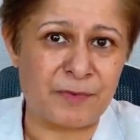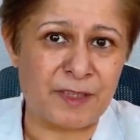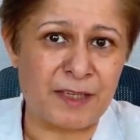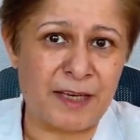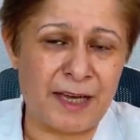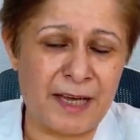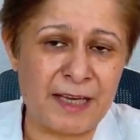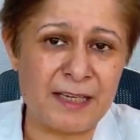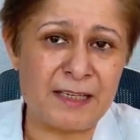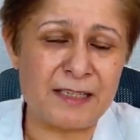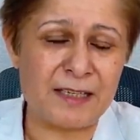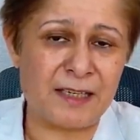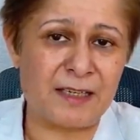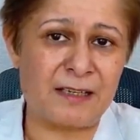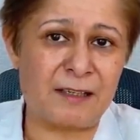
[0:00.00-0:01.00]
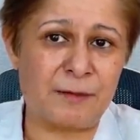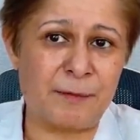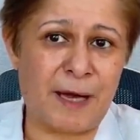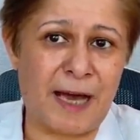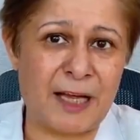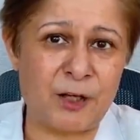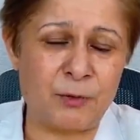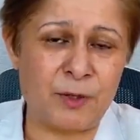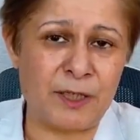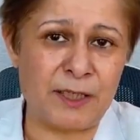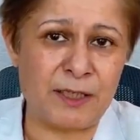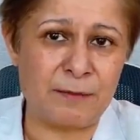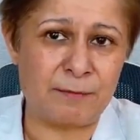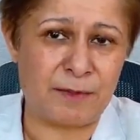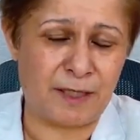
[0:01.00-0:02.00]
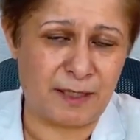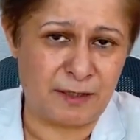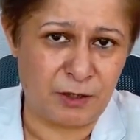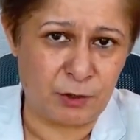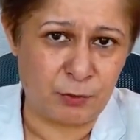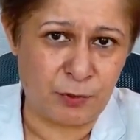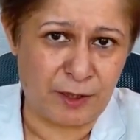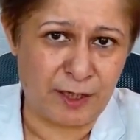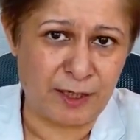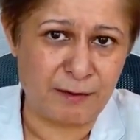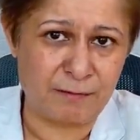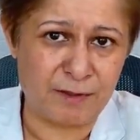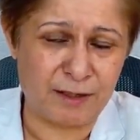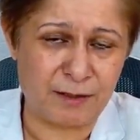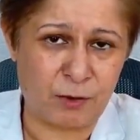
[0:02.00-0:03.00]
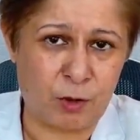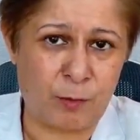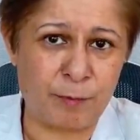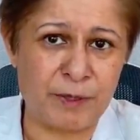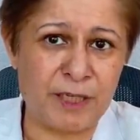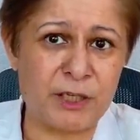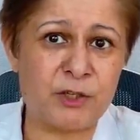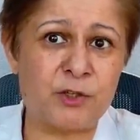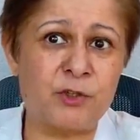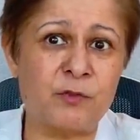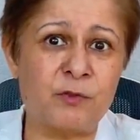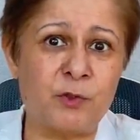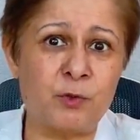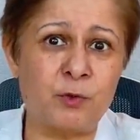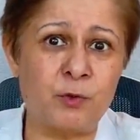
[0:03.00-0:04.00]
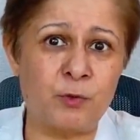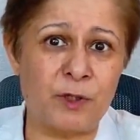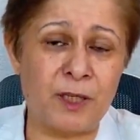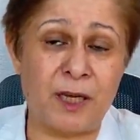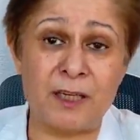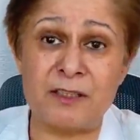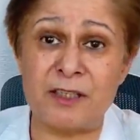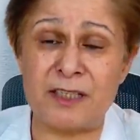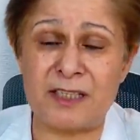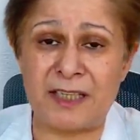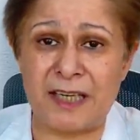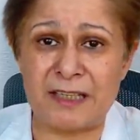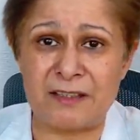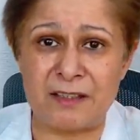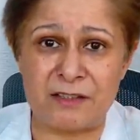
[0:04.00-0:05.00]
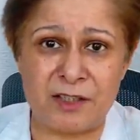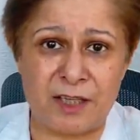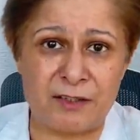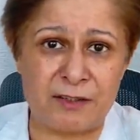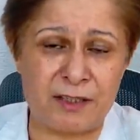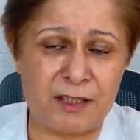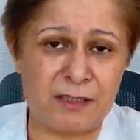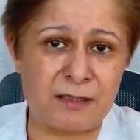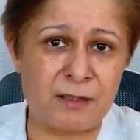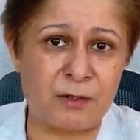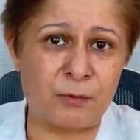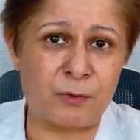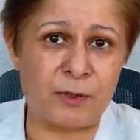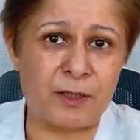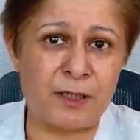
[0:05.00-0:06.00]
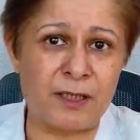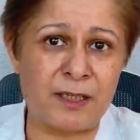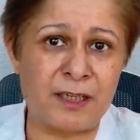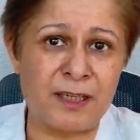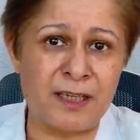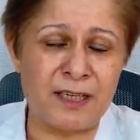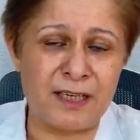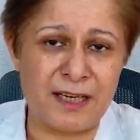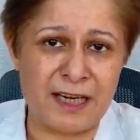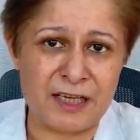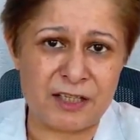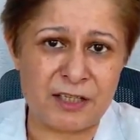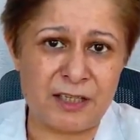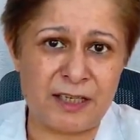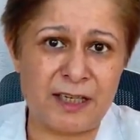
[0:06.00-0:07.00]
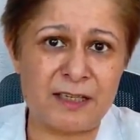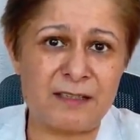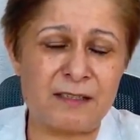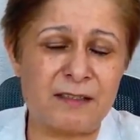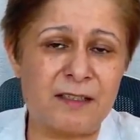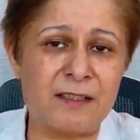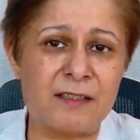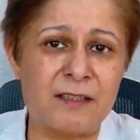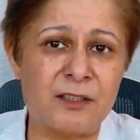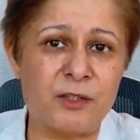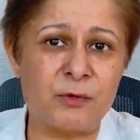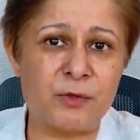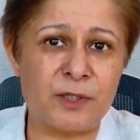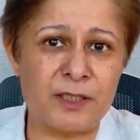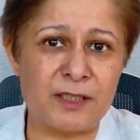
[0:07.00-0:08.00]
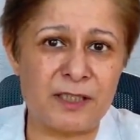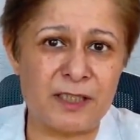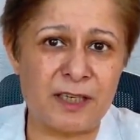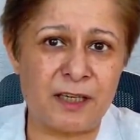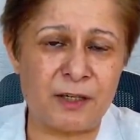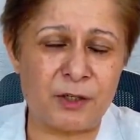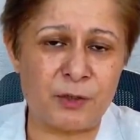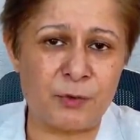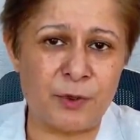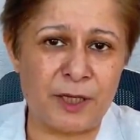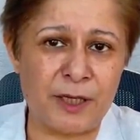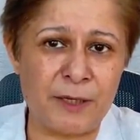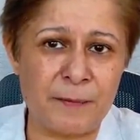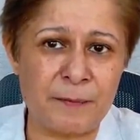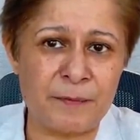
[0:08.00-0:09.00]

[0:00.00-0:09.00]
held annually in UK, a combination of 2 largest cancer charities in the world, National Cancer Institute and CR UK.